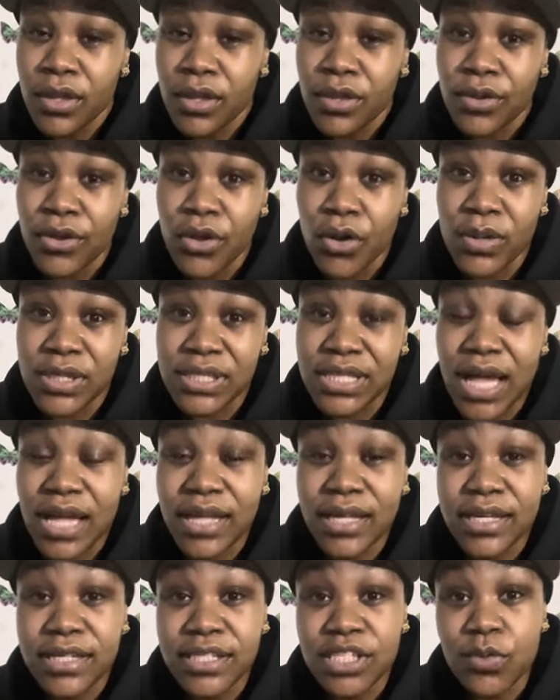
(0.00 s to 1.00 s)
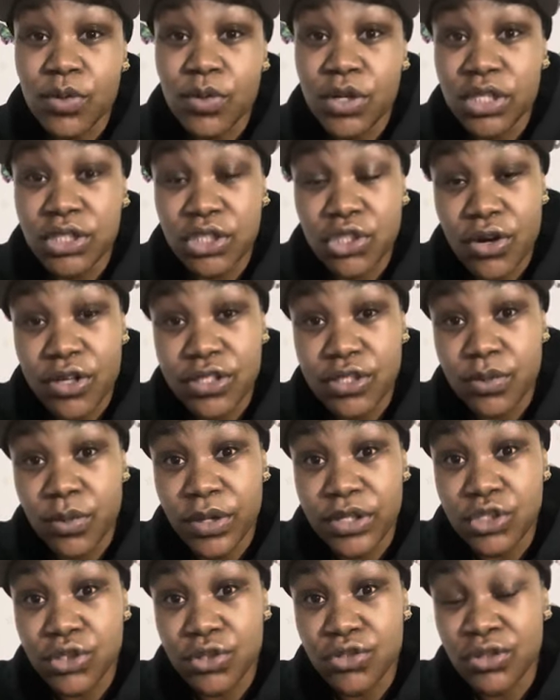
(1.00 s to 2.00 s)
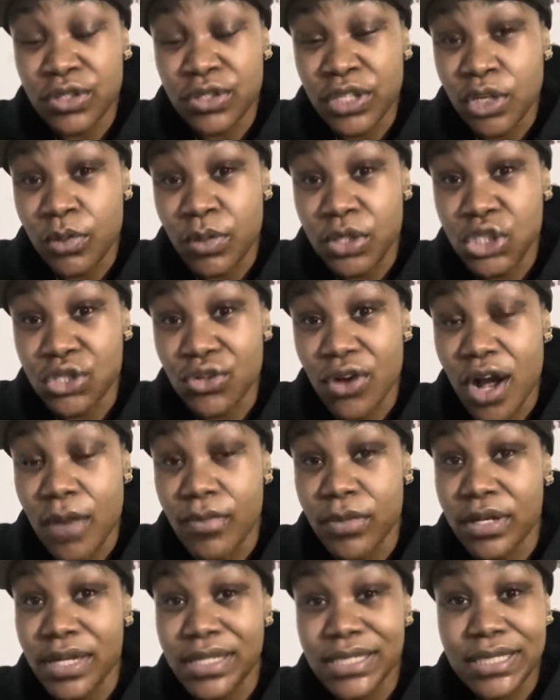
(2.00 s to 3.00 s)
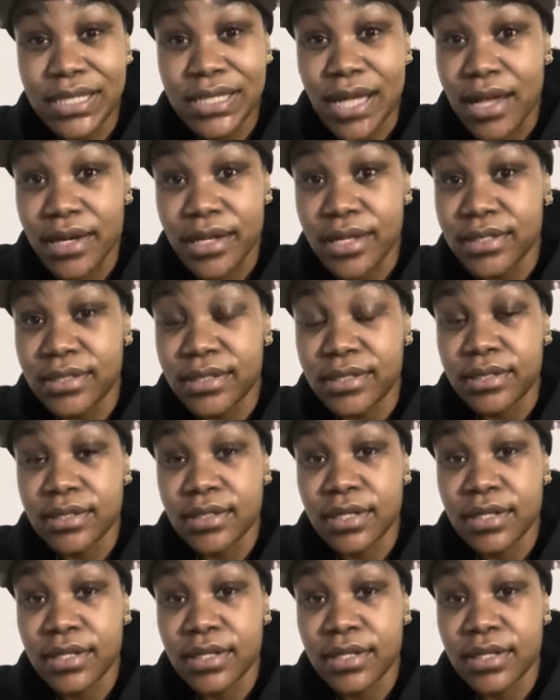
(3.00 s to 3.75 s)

You know, it's not easy when it starts with dealing with trauma. It's not easy.